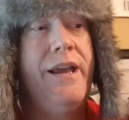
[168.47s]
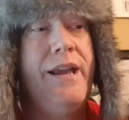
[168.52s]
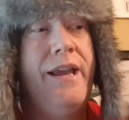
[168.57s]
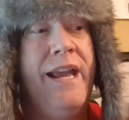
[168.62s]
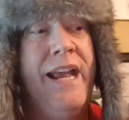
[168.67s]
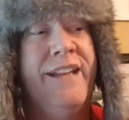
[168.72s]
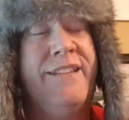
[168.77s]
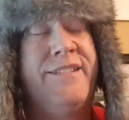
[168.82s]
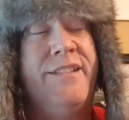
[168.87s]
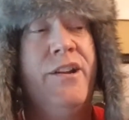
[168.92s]

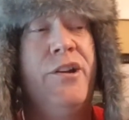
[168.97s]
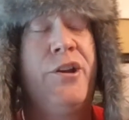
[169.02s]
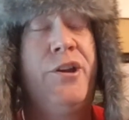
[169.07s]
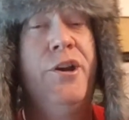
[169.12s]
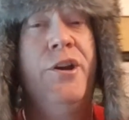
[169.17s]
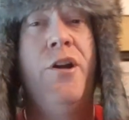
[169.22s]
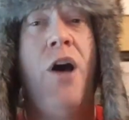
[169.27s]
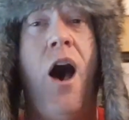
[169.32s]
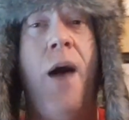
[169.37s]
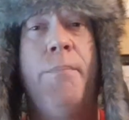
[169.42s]
it's a
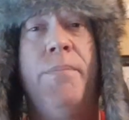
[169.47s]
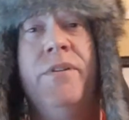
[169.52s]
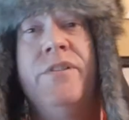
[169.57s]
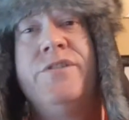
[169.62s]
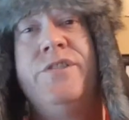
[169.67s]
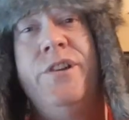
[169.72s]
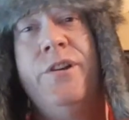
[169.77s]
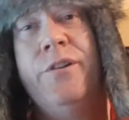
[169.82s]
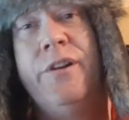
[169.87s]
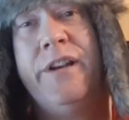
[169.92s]
good
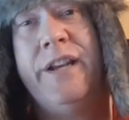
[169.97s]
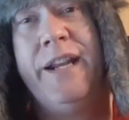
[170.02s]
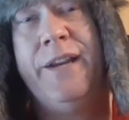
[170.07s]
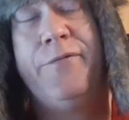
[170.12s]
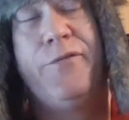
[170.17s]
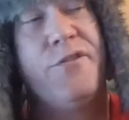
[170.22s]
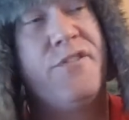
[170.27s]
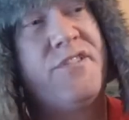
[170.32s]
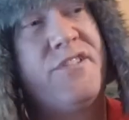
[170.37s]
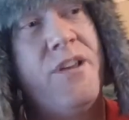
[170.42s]
opportunity
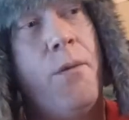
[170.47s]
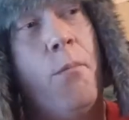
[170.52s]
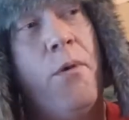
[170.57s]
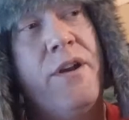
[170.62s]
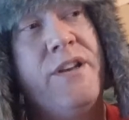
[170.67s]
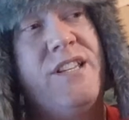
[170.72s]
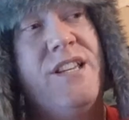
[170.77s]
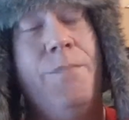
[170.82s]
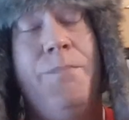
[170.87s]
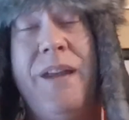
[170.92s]
for
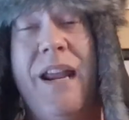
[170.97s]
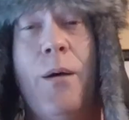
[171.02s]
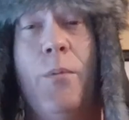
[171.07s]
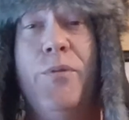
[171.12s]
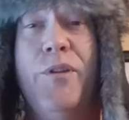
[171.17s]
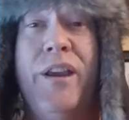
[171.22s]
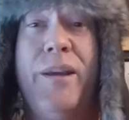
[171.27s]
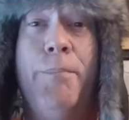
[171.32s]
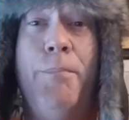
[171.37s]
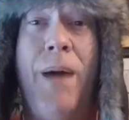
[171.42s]
someone to be able
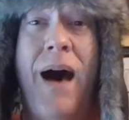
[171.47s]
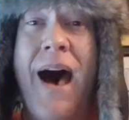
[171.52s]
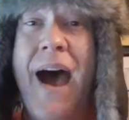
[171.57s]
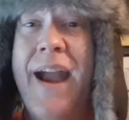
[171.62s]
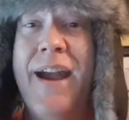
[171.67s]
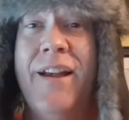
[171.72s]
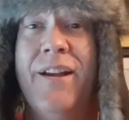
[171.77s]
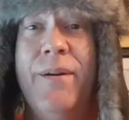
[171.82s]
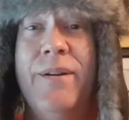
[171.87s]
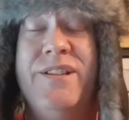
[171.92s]

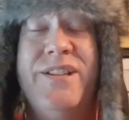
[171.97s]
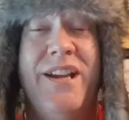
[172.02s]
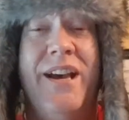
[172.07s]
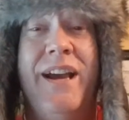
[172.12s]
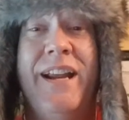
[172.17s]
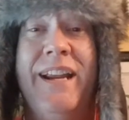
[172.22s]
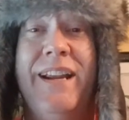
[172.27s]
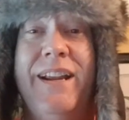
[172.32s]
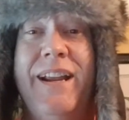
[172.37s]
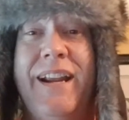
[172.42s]

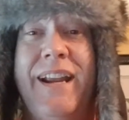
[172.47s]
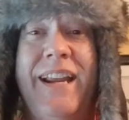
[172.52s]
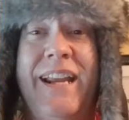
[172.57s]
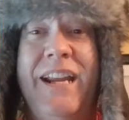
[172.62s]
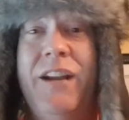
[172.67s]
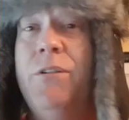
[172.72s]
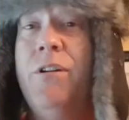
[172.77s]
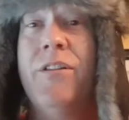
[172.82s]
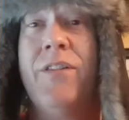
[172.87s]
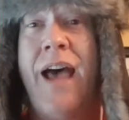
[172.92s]
to
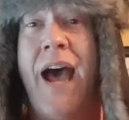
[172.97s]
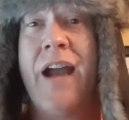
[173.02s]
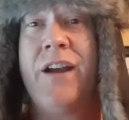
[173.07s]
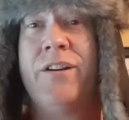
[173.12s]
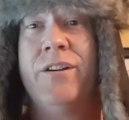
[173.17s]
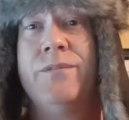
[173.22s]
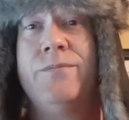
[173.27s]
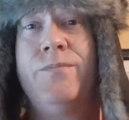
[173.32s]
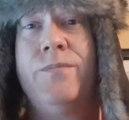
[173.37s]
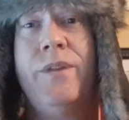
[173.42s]
hear a
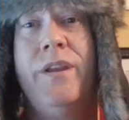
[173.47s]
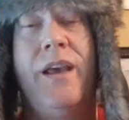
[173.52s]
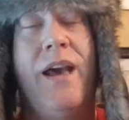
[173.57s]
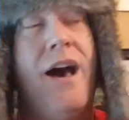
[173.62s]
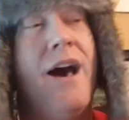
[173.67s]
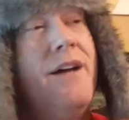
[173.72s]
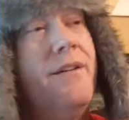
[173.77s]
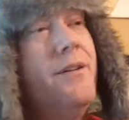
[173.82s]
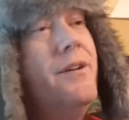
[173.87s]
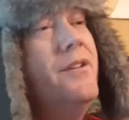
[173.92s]
lacquer.
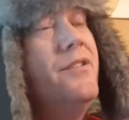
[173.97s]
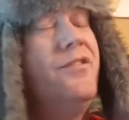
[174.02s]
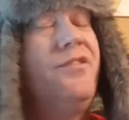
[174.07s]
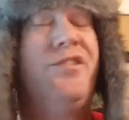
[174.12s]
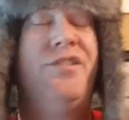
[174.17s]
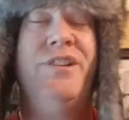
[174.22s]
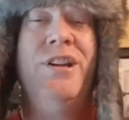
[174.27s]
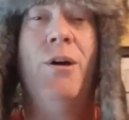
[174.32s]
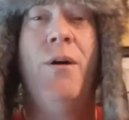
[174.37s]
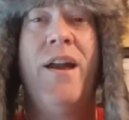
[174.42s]

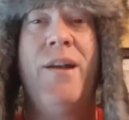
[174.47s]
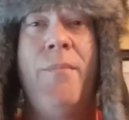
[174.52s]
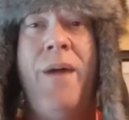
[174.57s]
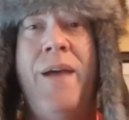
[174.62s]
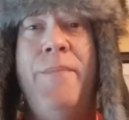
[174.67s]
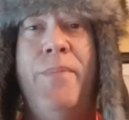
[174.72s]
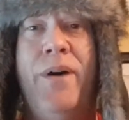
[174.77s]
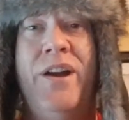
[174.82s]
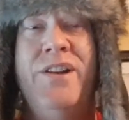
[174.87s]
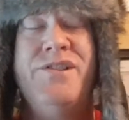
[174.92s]
Still out of my
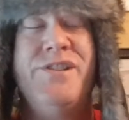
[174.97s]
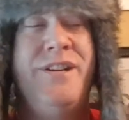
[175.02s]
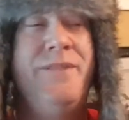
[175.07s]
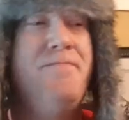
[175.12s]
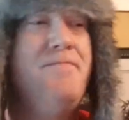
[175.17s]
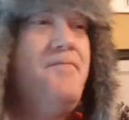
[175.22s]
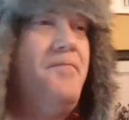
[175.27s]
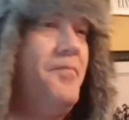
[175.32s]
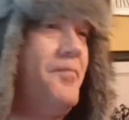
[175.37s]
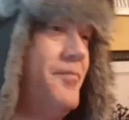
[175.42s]
budget,
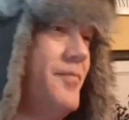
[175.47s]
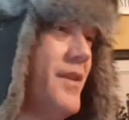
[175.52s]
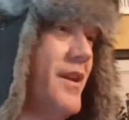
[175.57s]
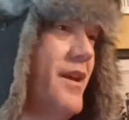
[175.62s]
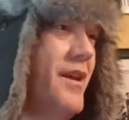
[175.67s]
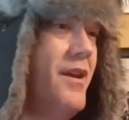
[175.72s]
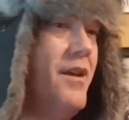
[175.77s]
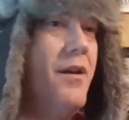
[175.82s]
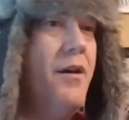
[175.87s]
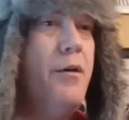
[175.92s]

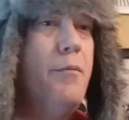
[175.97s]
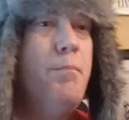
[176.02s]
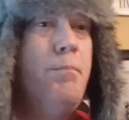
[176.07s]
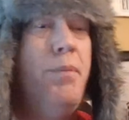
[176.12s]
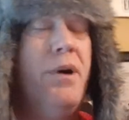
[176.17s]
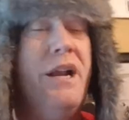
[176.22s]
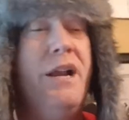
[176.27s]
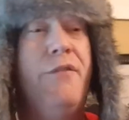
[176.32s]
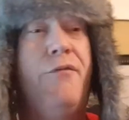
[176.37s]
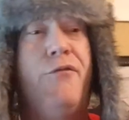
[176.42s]

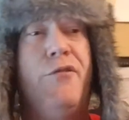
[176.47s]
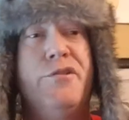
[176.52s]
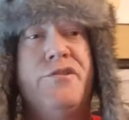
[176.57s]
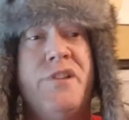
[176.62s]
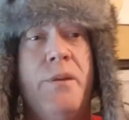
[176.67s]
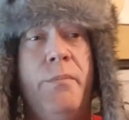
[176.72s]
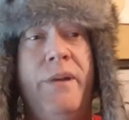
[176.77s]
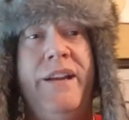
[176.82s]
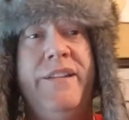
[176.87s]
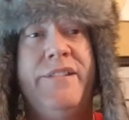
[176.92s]
but if for
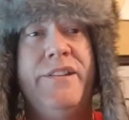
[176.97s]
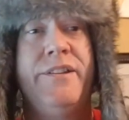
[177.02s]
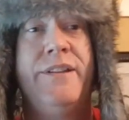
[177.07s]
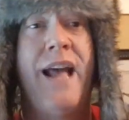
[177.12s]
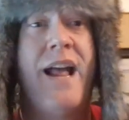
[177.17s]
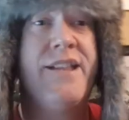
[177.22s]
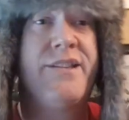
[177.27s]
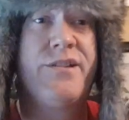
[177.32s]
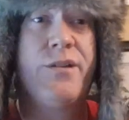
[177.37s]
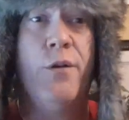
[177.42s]
some reason
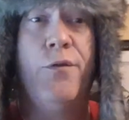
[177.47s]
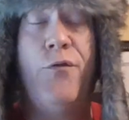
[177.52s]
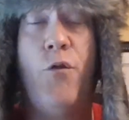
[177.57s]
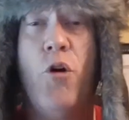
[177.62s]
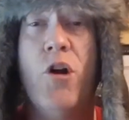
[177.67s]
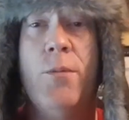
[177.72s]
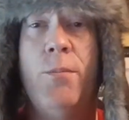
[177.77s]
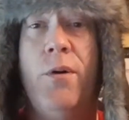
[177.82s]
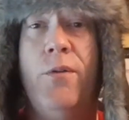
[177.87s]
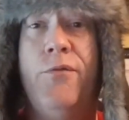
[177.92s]
that's
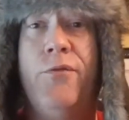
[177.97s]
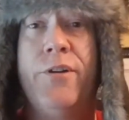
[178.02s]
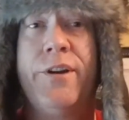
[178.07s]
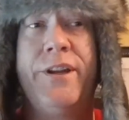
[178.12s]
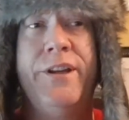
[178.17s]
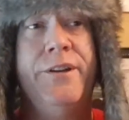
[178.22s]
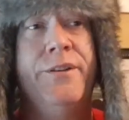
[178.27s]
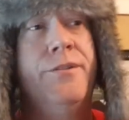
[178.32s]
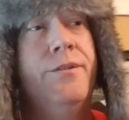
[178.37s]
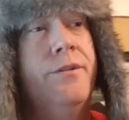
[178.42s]
affordable for
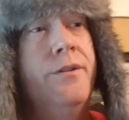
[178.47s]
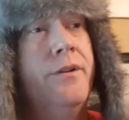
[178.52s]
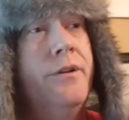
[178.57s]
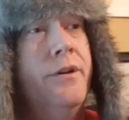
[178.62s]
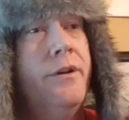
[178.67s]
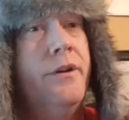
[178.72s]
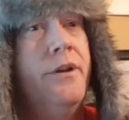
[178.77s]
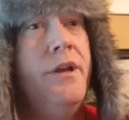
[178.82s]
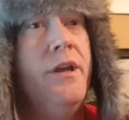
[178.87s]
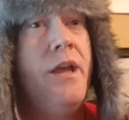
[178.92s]
you,
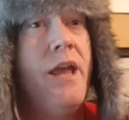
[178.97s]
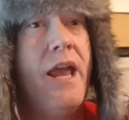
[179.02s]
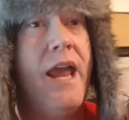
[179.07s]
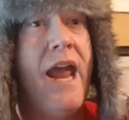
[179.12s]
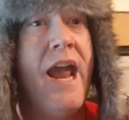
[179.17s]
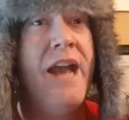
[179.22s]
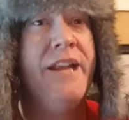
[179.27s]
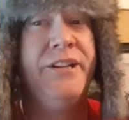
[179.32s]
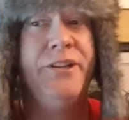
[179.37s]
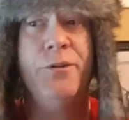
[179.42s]

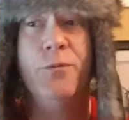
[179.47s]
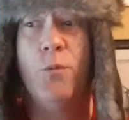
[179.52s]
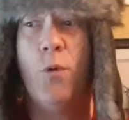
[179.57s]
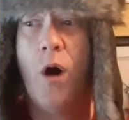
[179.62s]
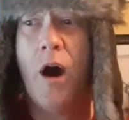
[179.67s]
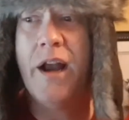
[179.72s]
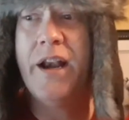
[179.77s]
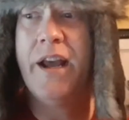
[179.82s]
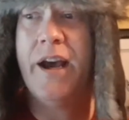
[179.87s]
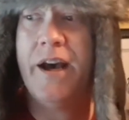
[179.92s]
and you
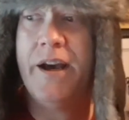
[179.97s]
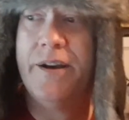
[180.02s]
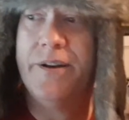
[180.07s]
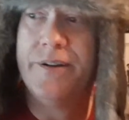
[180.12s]
wanna,